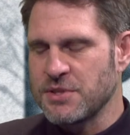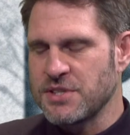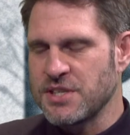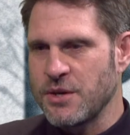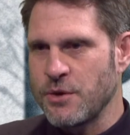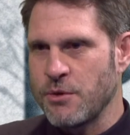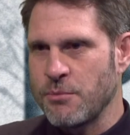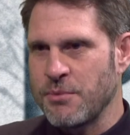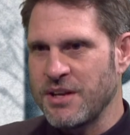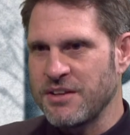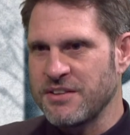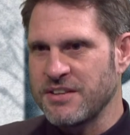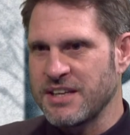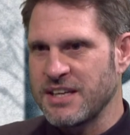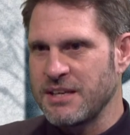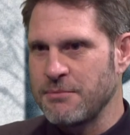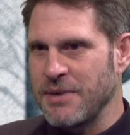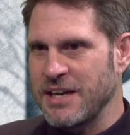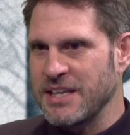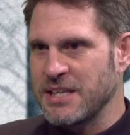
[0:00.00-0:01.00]
to him, and I think
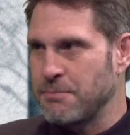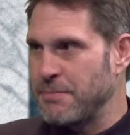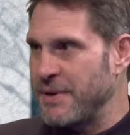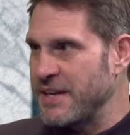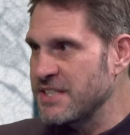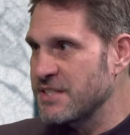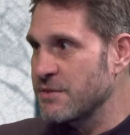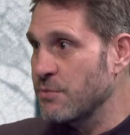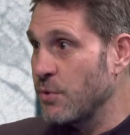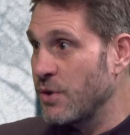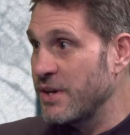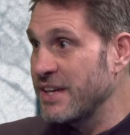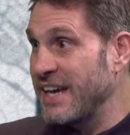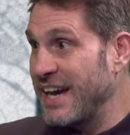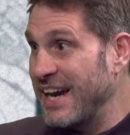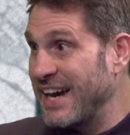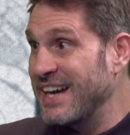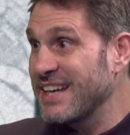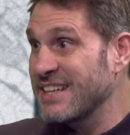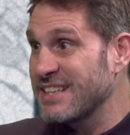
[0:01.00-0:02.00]
he made the best of what he
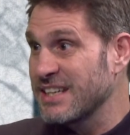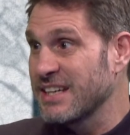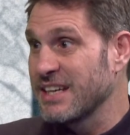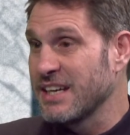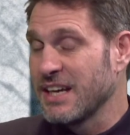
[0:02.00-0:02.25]
had.